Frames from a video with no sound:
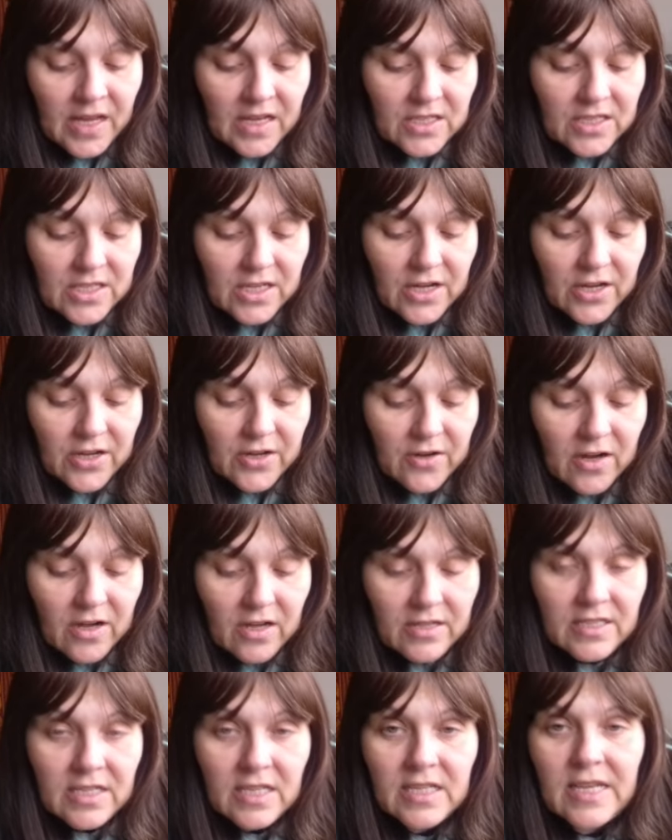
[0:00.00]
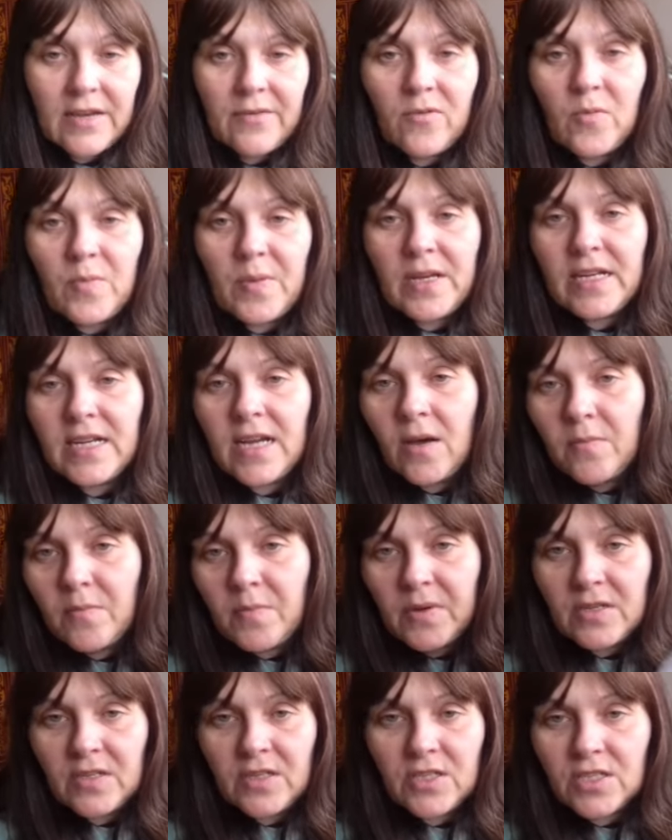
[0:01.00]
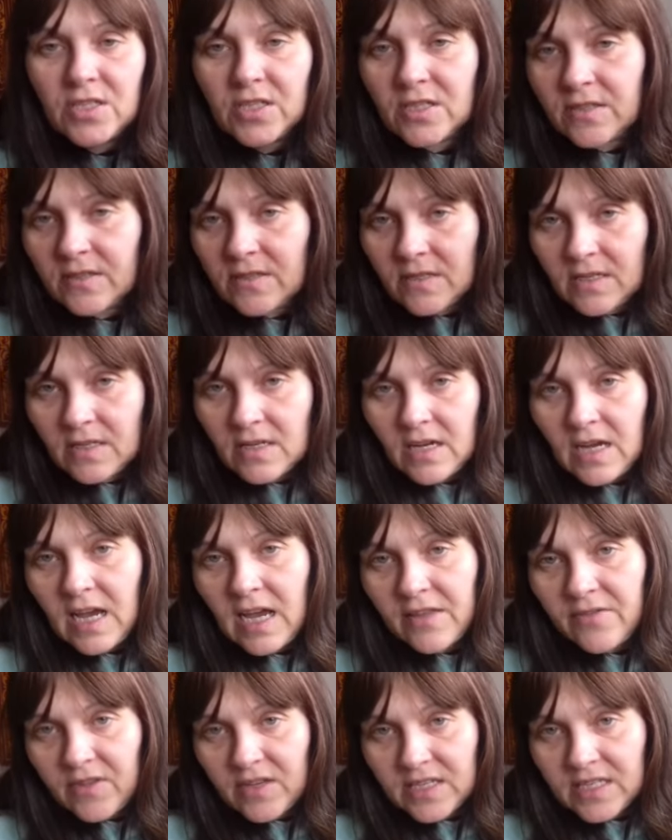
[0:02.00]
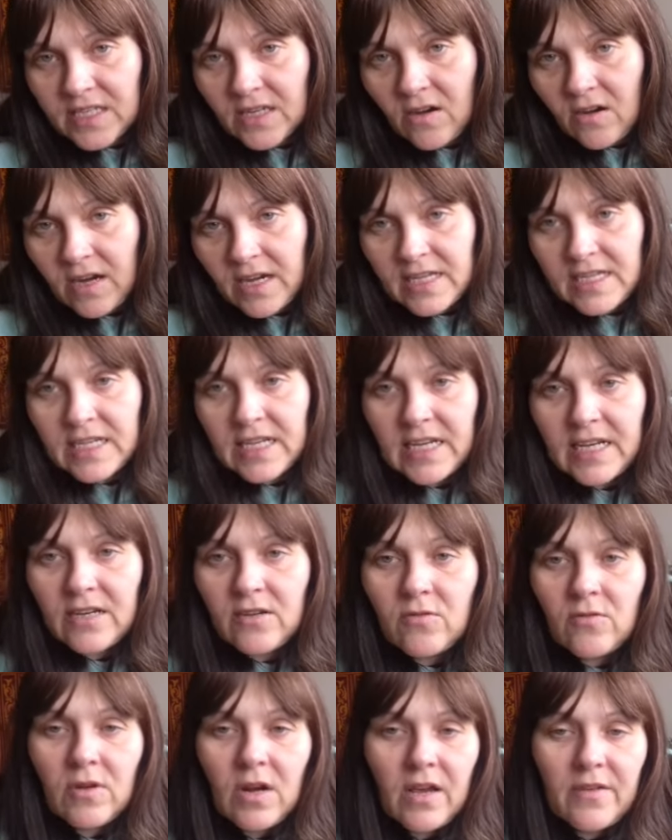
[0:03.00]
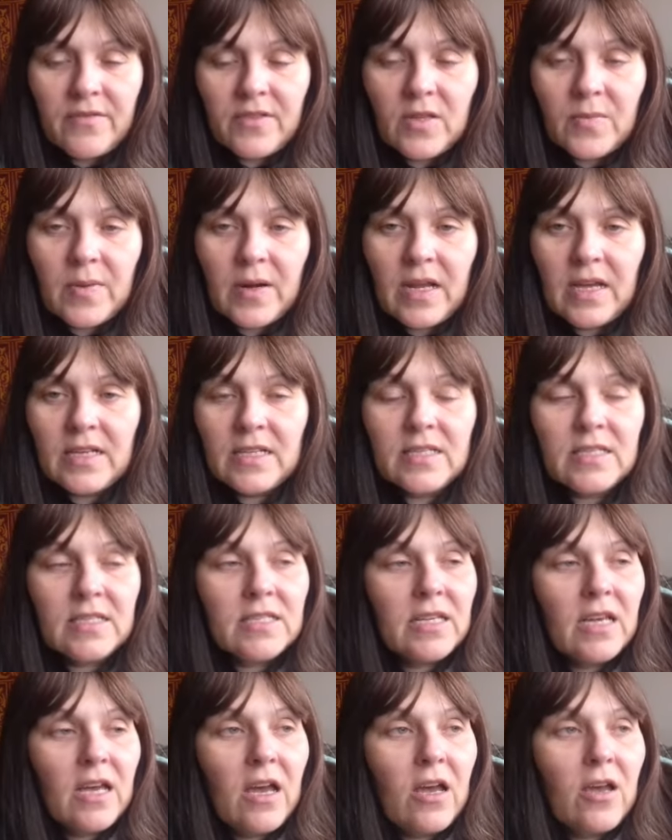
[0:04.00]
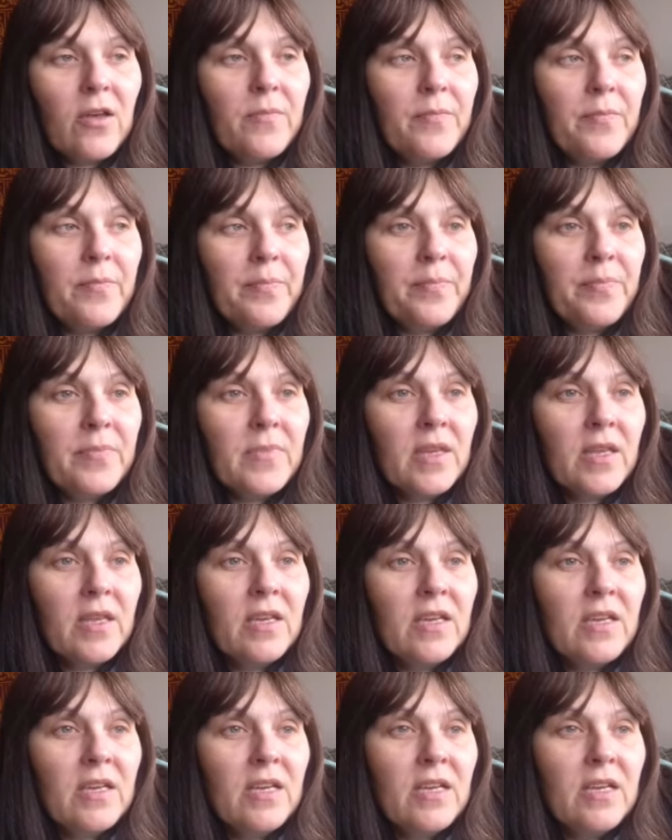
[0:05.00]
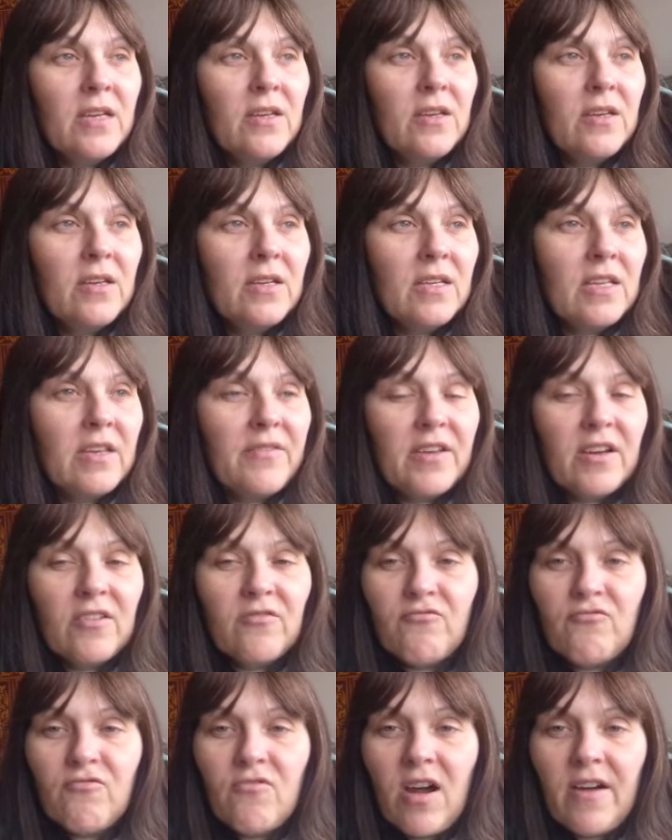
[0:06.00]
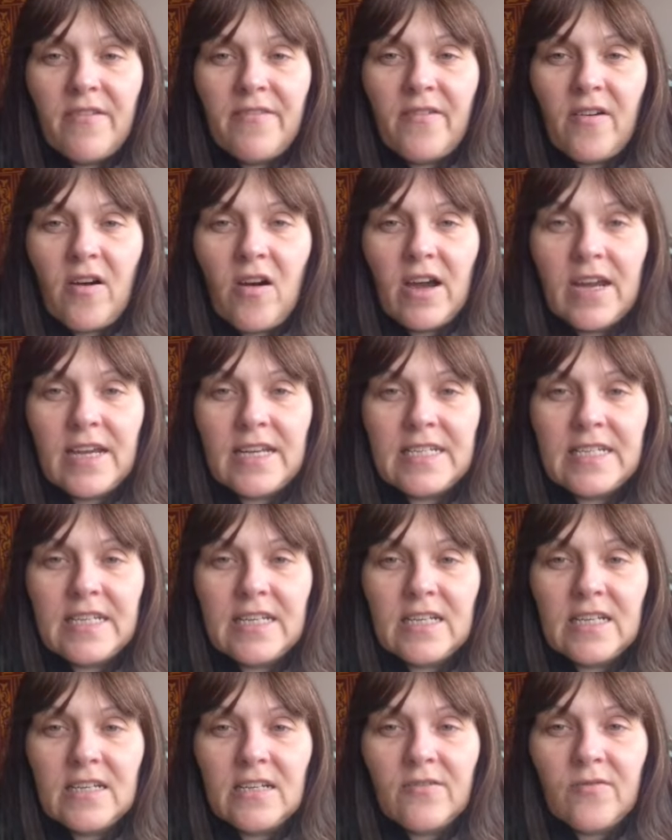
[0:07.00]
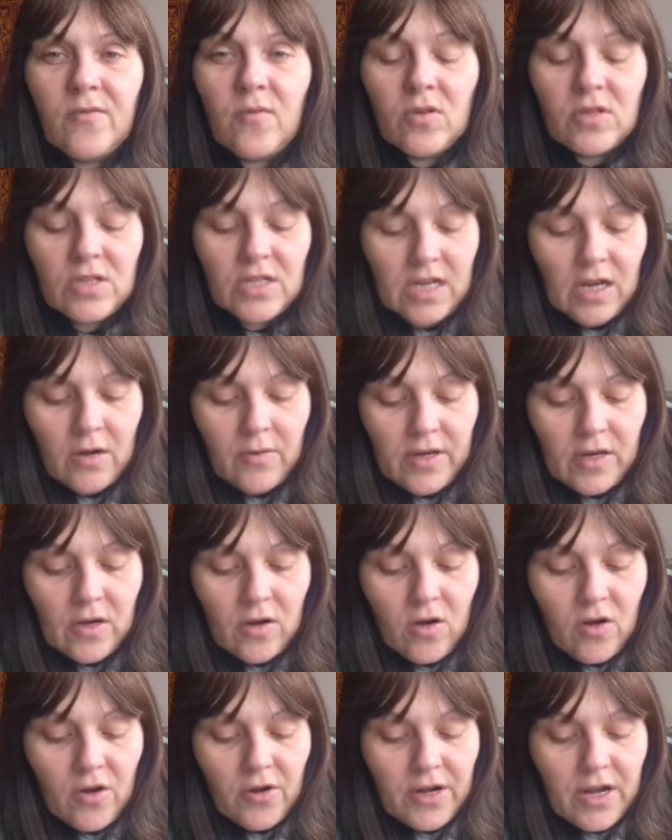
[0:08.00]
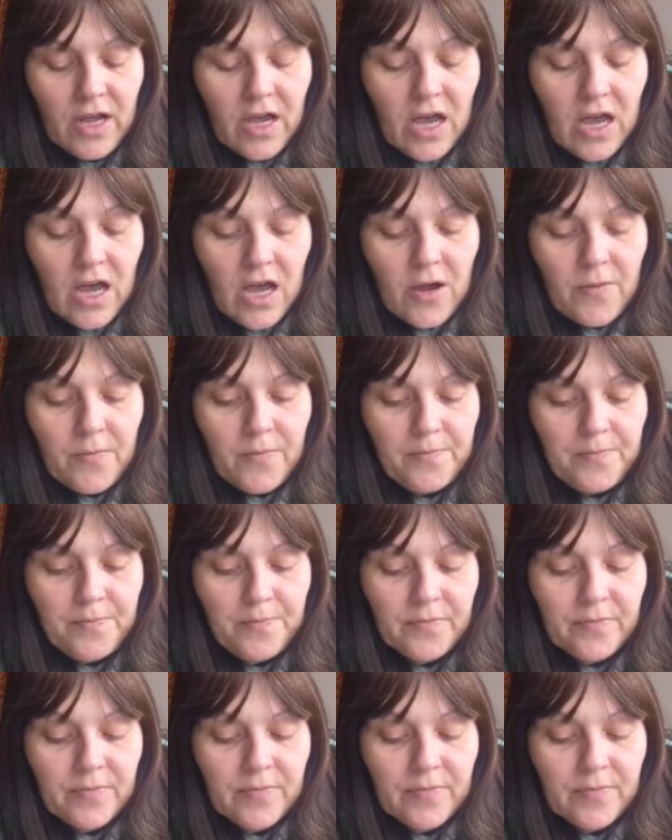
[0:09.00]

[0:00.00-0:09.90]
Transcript: So uh, there will be numbers at the side here all over the place um, giving a rough idea of what's going on. Um,